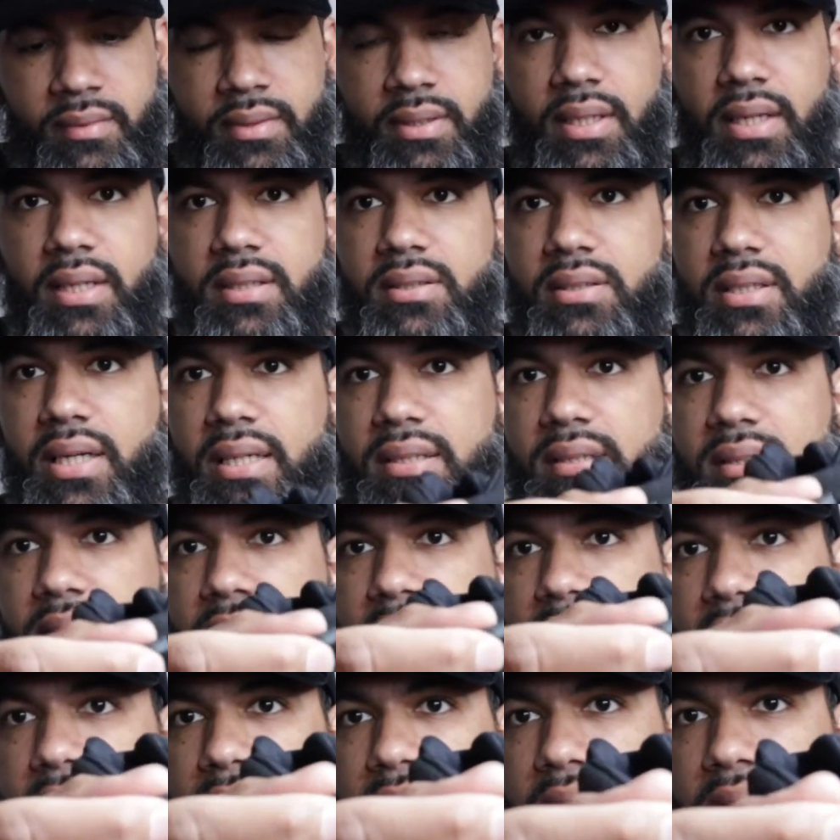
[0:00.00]
And you got
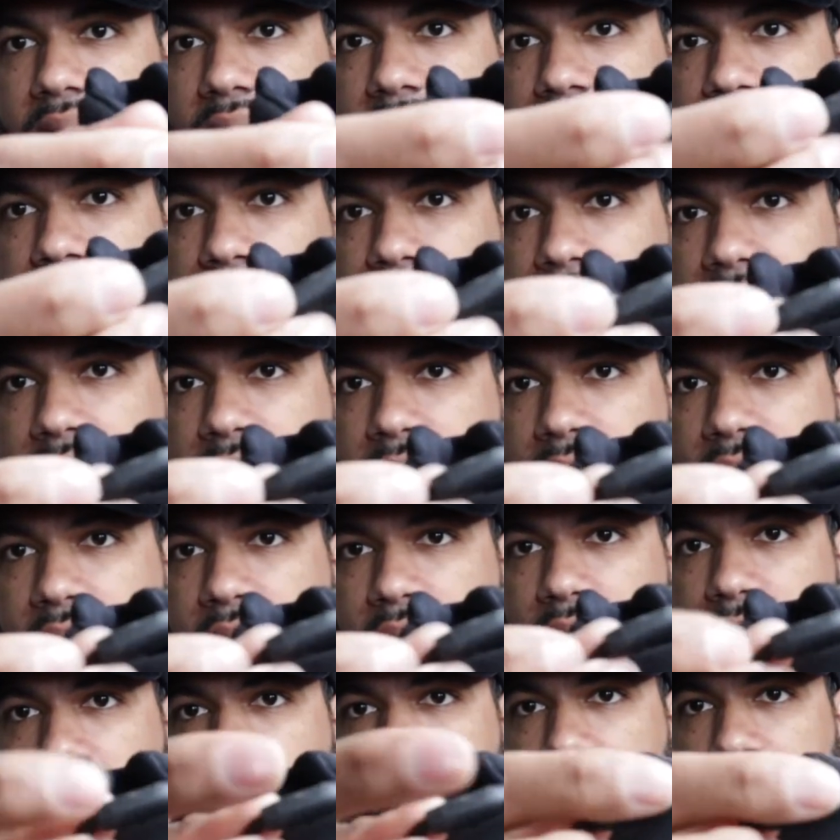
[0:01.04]
the
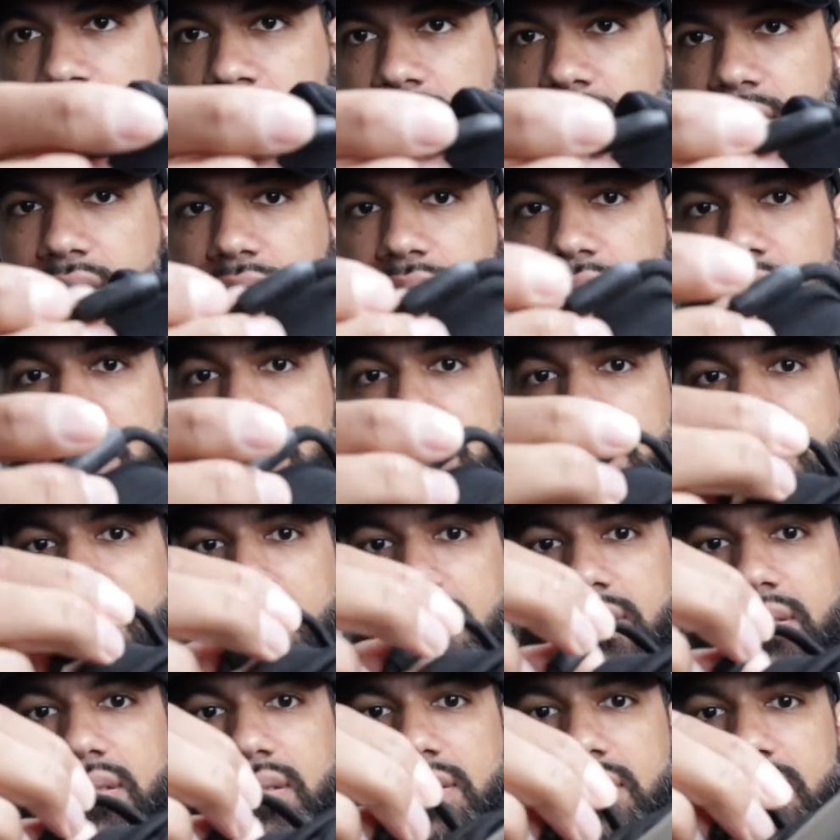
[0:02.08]
lacing
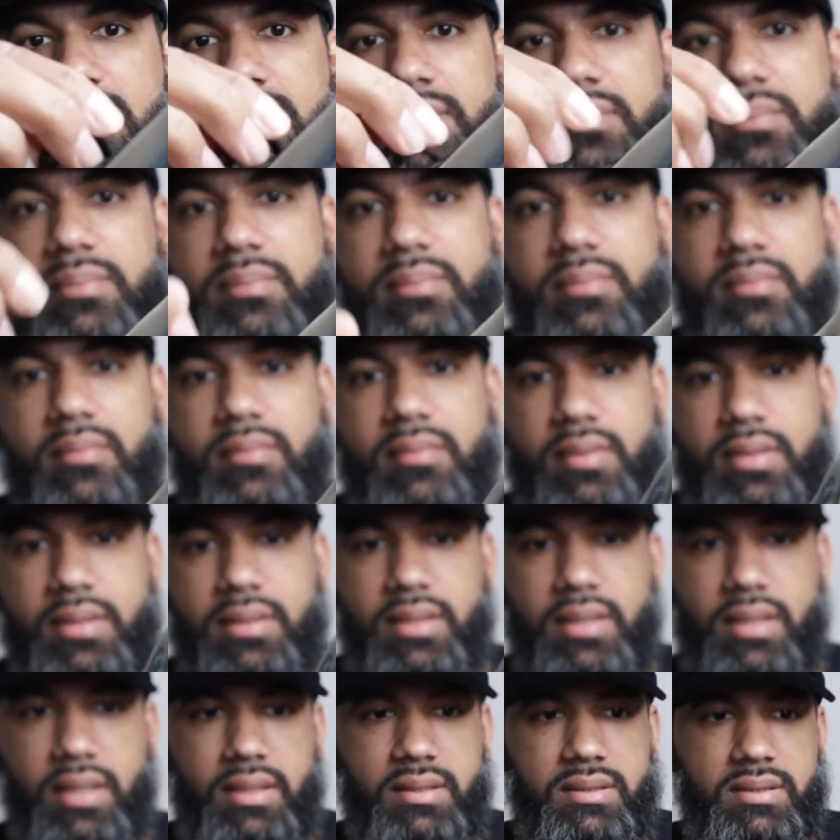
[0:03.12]
system that
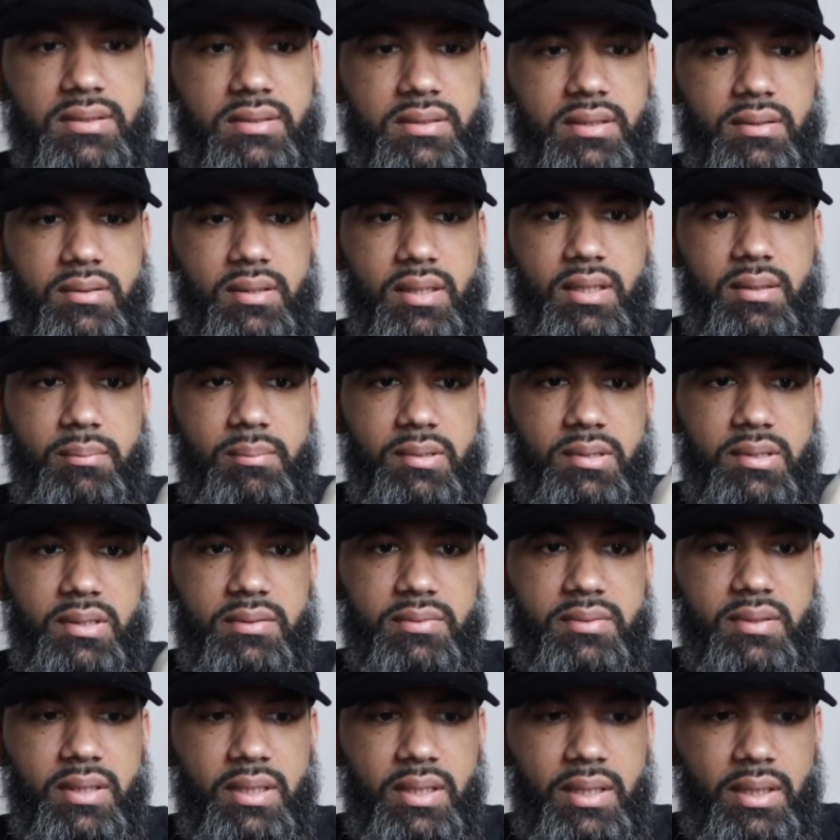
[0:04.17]
the laces don't come off.
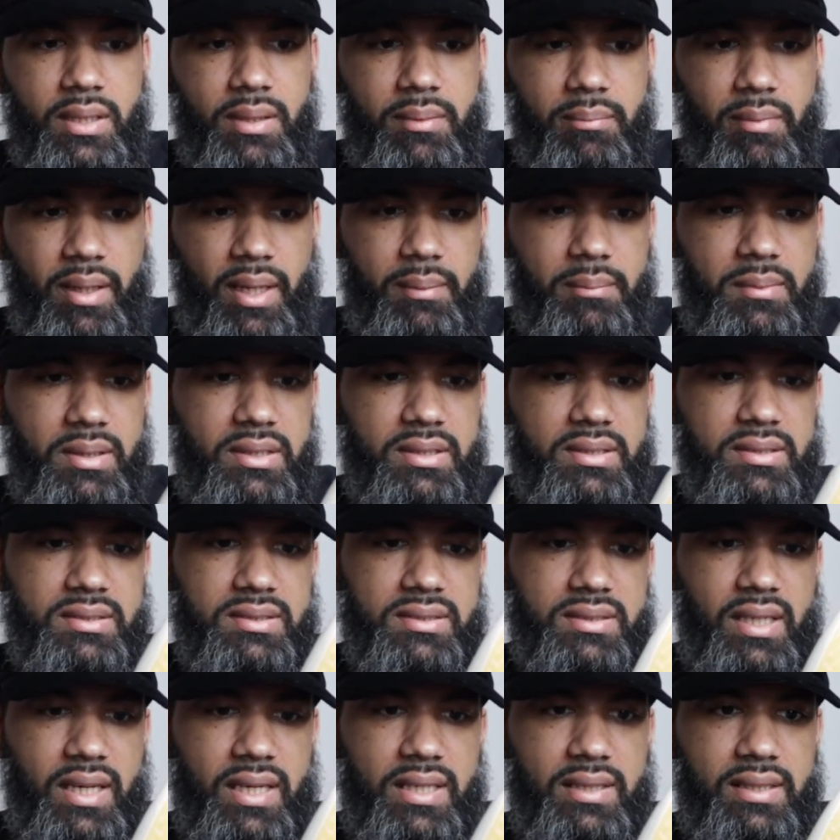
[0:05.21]
But I mean, this is
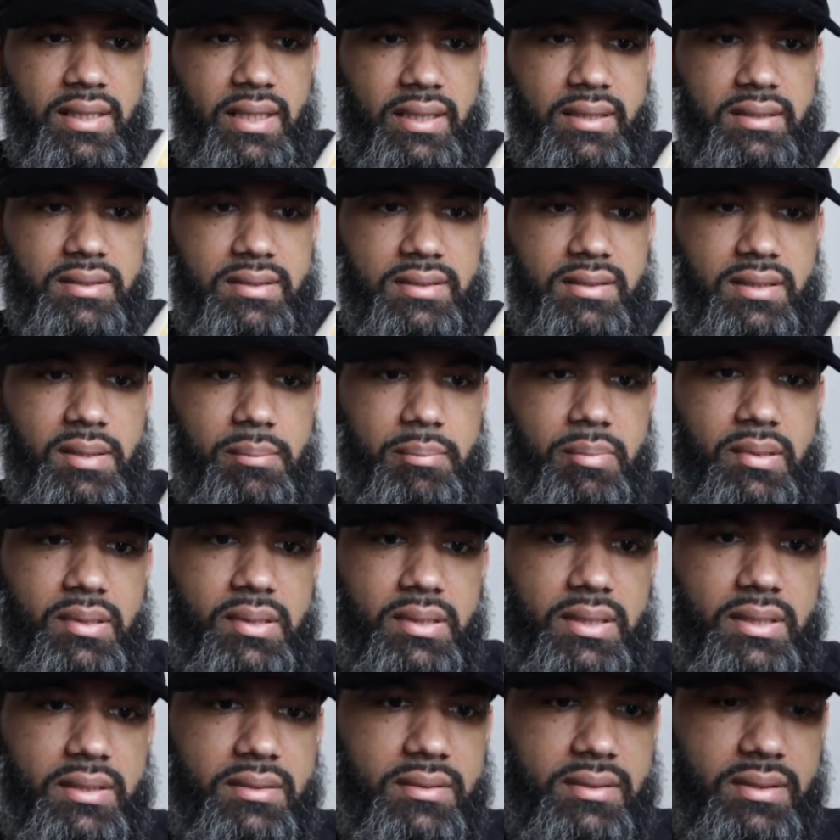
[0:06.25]
kind of like a
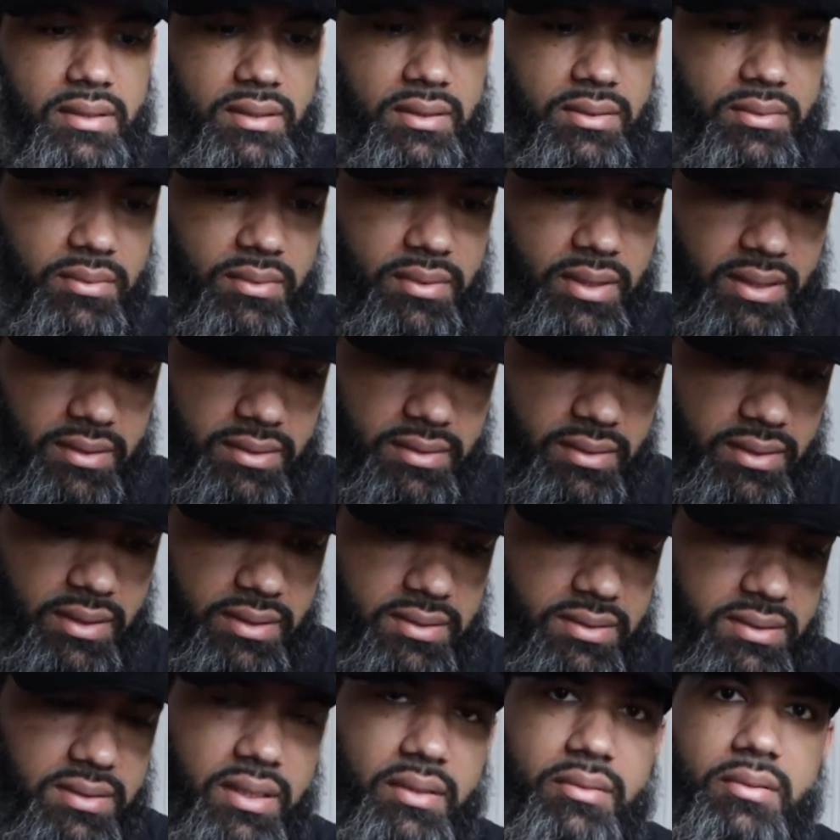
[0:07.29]
slip-on. I don't think you
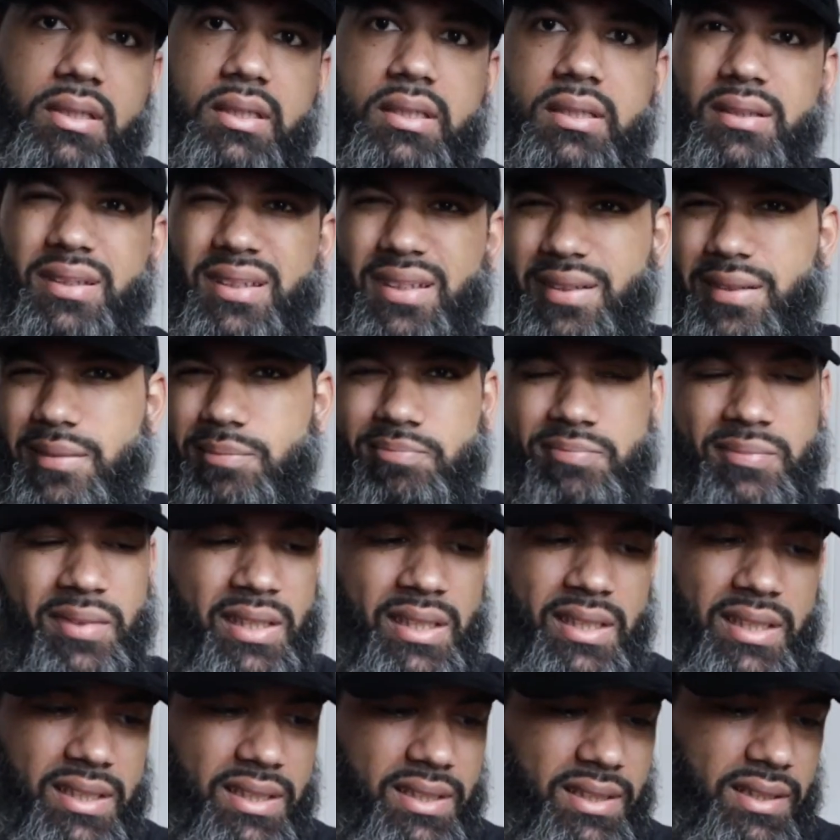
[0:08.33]
necessarily need
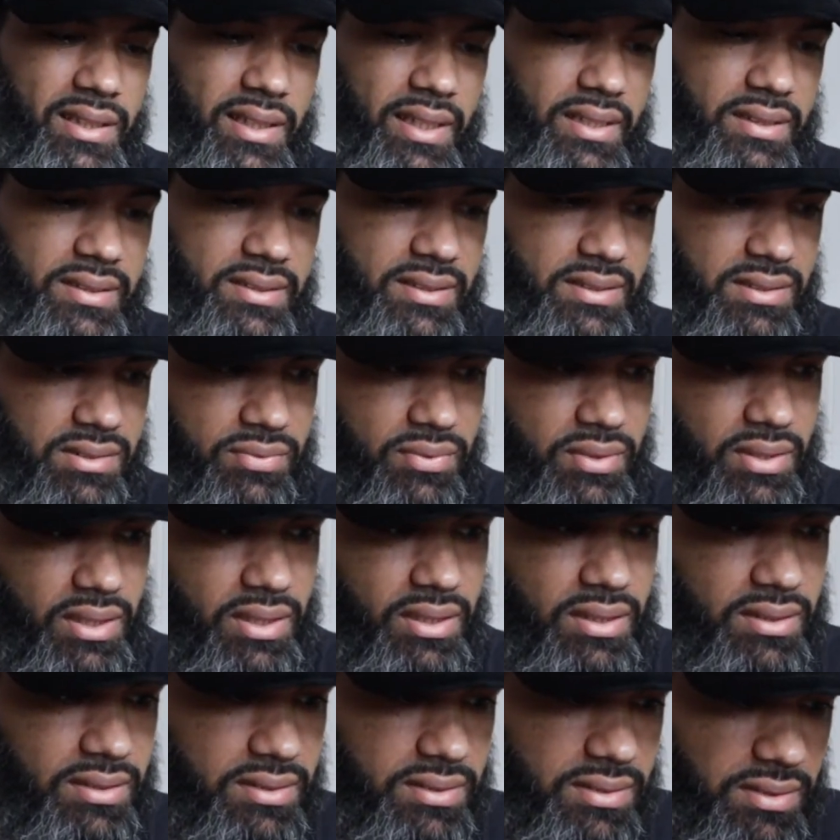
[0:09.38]
laces for
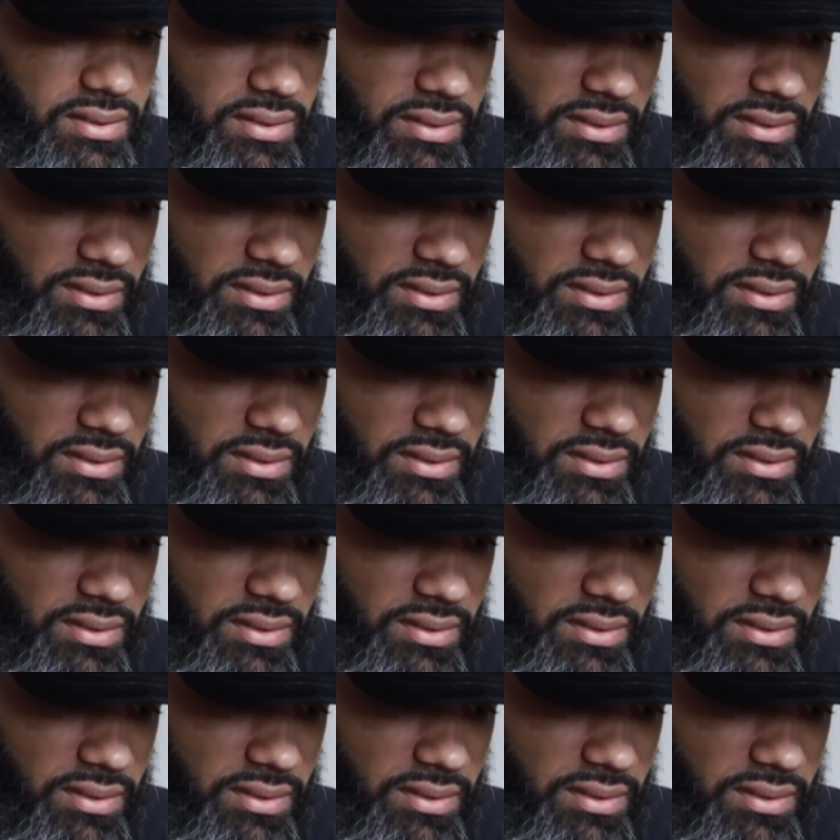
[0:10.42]
these.